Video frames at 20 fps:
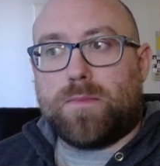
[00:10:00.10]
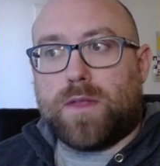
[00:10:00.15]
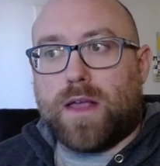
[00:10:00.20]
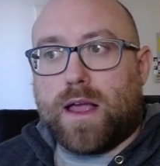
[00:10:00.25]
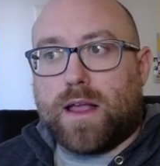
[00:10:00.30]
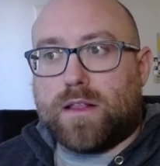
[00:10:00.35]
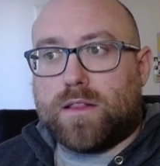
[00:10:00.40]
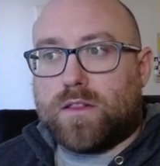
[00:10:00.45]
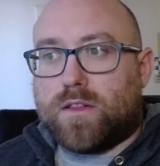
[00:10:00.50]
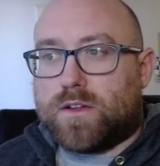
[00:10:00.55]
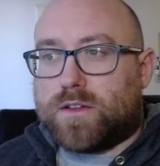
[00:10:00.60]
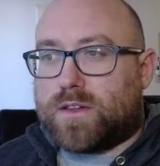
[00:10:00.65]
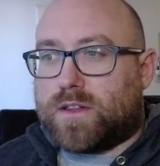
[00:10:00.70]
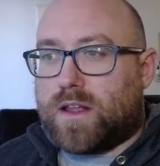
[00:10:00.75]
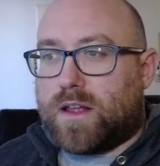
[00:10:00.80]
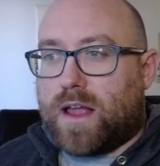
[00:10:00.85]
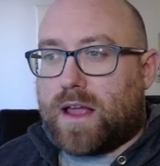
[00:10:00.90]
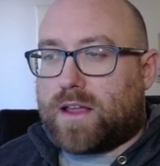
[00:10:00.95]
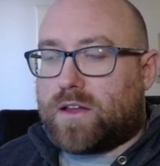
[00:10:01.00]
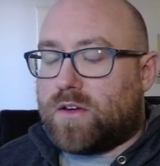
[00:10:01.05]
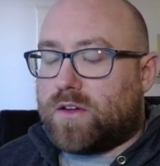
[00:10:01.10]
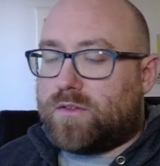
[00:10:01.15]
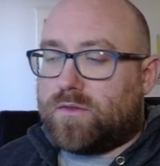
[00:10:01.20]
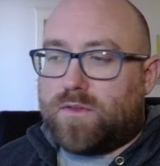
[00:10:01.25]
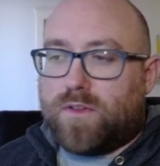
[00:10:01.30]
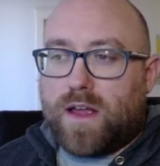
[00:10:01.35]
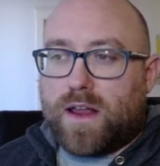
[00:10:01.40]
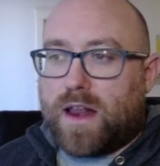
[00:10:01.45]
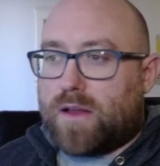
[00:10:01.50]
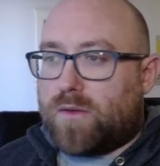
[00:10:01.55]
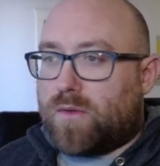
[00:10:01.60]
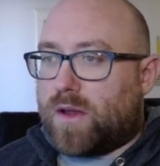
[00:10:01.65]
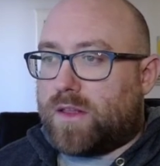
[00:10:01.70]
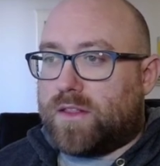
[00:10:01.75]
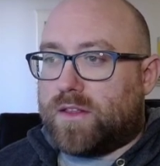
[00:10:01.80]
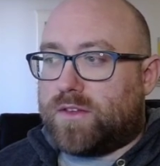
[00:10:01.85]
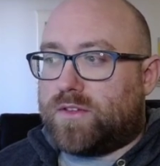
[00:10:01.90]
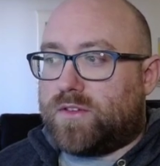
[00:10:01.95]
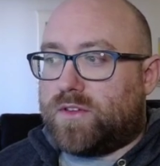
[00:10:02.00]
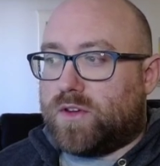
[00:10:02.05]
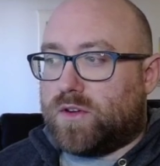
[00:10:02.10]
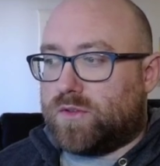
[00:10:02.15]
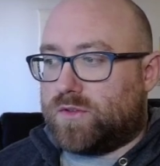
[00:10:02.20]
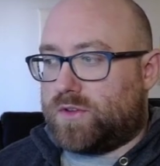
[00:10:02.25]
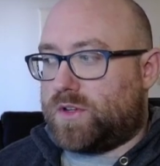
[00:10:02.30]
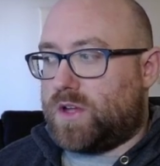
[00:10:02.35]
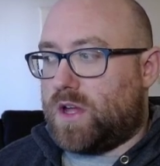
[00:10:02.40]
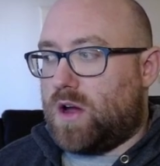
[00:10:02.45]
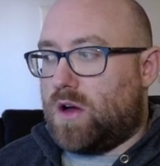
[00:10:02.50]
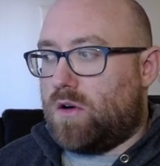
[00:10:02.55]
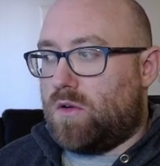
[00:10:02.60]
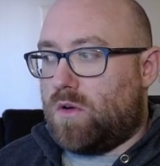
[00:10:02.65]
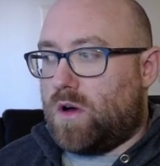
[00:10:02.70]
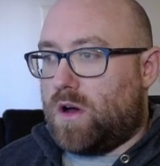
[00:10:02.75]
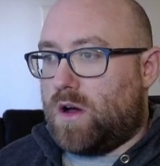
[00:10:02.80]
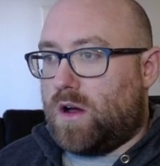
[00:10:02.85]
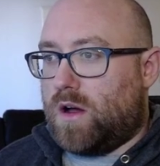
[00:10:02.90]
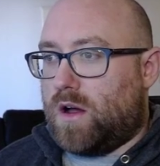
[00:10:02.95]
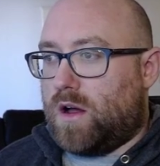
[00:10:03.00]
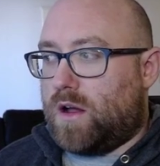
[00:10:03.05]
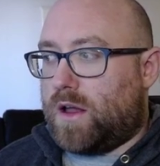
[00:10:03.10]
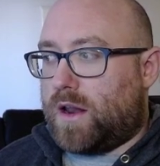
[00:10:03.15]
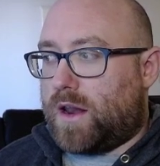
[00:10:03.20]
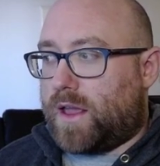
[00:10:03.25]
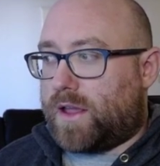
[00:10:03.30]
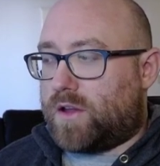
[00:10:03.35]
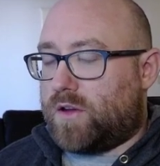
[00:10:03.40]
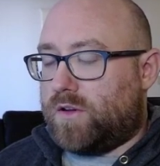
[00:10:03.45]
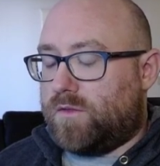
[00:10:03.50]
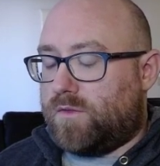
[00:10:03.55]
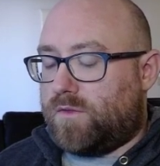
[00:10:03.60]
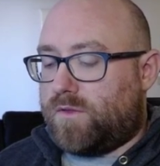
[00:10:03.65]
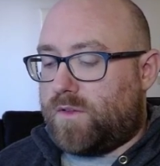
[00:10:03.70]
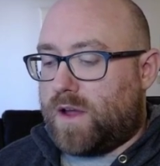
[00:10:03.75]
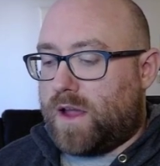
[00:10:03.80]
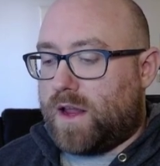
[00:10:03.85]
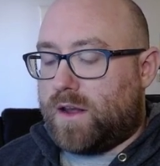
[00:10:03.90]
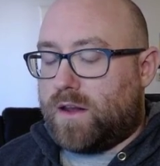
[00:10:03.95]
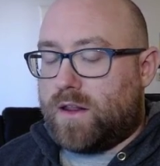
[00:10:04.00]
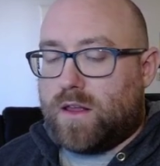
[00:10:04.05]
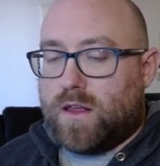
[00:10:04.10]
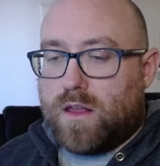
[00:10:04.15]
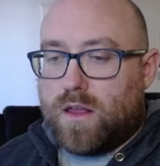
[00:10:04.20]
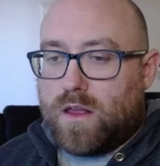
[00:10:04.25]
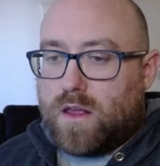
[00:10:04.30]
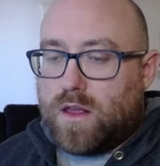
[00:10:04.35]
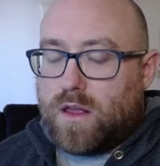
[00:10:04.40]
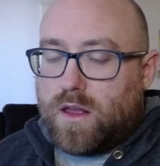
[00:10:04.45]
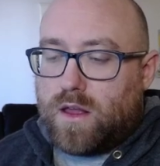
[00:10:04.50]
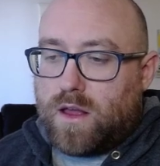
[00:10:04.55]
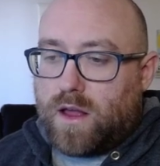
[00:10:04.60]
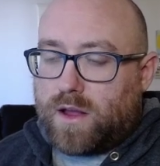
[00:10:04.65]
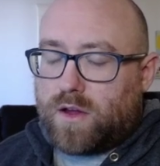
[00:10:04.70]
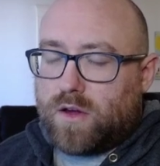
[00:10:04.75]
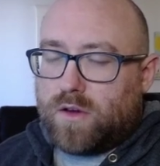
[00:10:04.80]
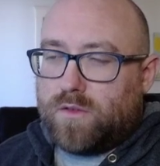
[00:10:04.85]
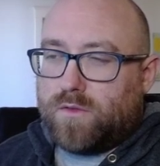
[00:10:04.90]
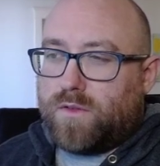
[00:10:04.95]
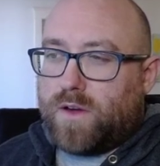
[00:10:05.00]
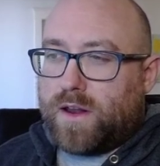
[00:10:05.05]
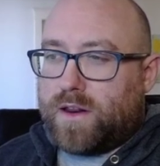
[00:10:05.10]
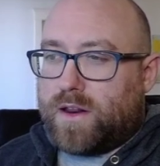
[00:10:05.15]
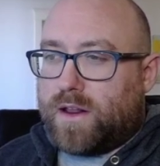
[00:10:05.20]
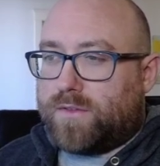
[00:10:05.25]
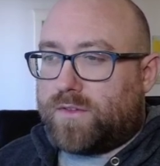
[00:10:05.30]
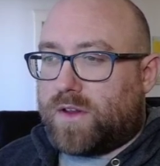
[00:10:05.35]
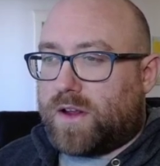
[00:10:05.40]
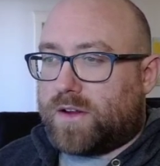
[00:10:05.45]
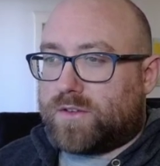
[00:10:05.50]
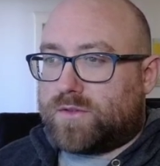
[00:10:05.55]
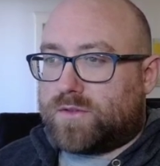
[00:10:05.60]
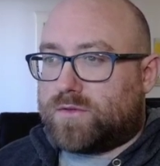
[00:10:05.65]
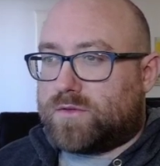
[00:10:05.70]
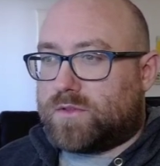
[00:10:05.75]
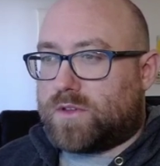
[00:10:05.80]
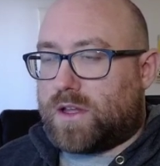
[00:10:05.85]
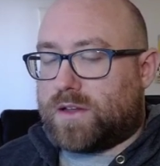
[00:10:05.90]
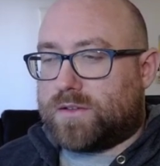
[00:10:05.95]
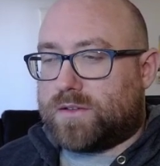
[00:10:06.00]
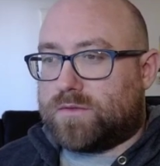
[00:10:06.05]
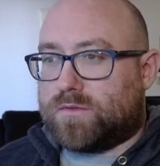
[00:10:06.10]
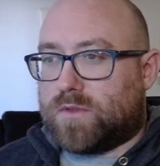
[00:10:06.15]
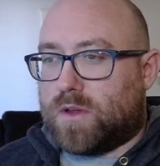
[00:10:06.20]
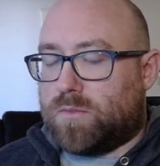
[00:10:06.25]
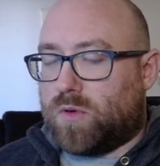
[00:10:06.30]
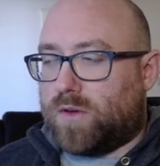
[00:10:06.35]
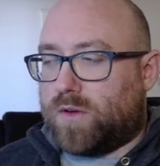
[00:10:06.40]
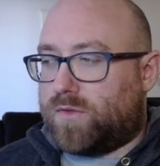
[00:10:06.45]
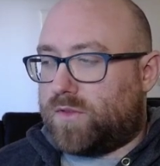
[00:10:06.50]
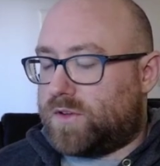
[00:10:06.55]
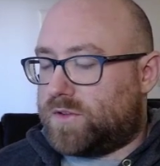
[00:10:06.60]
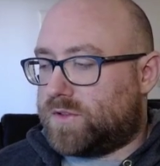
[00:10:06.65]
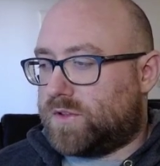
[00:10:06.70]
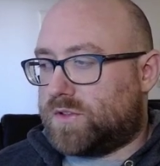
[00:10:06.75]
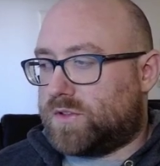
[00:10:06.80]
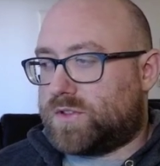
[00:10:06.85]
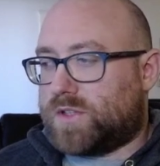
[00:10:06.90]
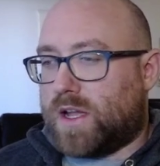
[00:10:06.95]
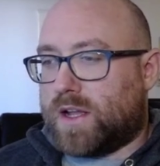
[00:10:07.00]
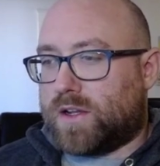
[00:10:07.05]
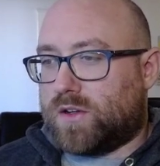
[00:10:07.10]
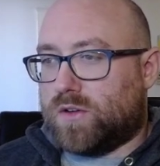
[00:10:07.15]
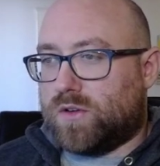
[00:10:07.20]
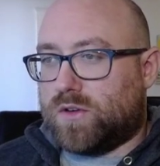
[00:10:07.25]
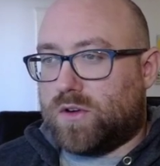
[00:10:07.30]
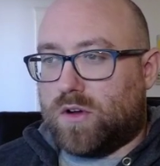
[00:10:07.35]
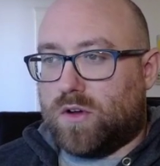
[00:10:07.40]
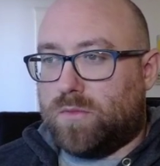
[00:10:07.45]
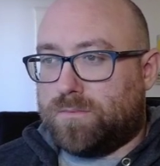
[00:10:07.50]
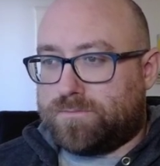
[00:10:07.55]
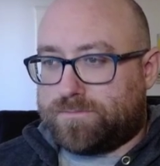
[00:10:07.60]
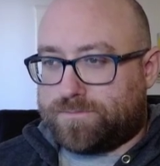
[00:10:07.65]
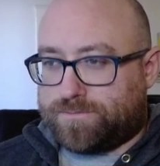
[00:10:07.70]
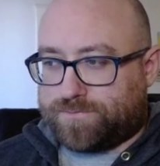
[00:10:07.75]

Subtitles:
I looked at. I couldn't find. I read this years ago, and I couldn't find. I couldn't find it after I briefly searched on Google.